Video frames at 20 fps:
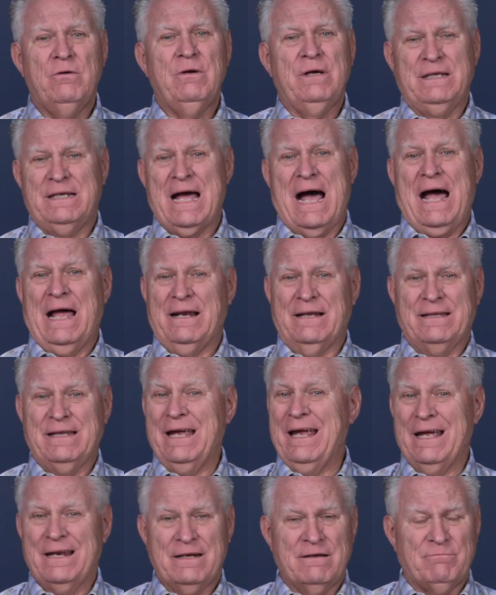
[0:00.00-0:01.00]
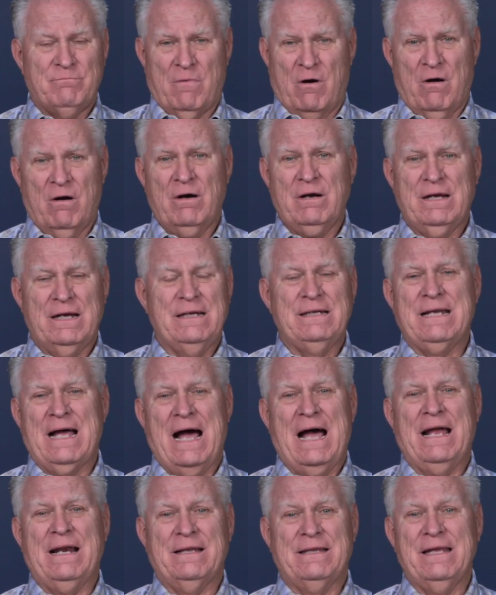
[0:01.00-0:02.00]
He died at the end of Mark. He
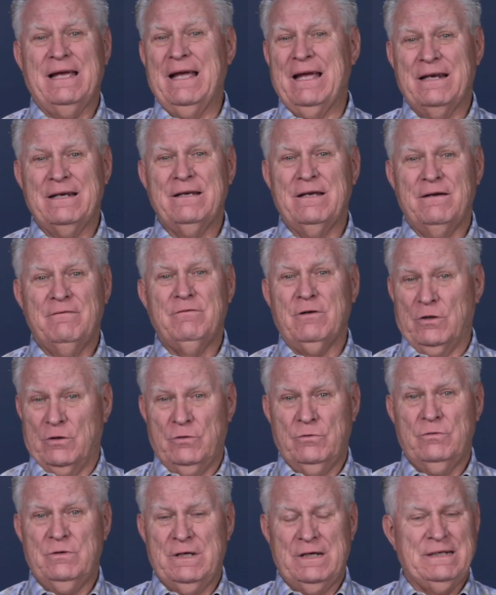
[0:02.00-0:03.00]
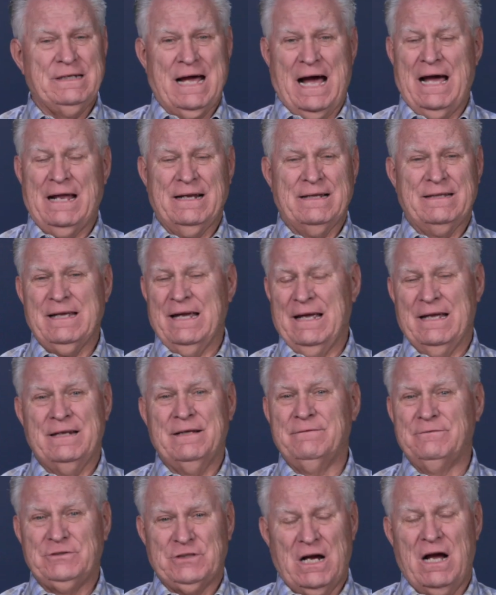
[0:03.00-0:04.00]
died at the end of Luke. He died at the end
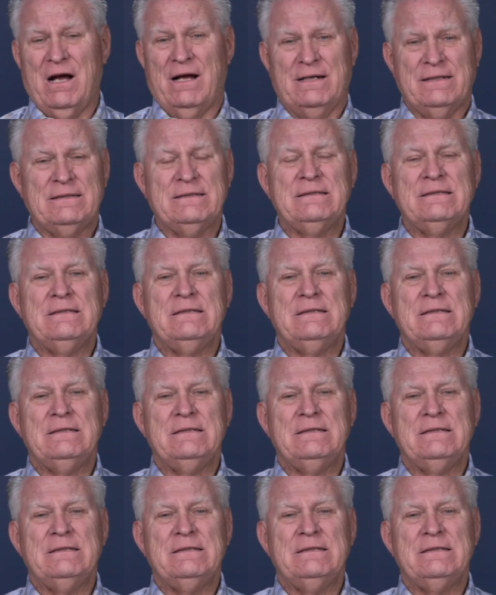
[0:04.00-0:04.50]
of John,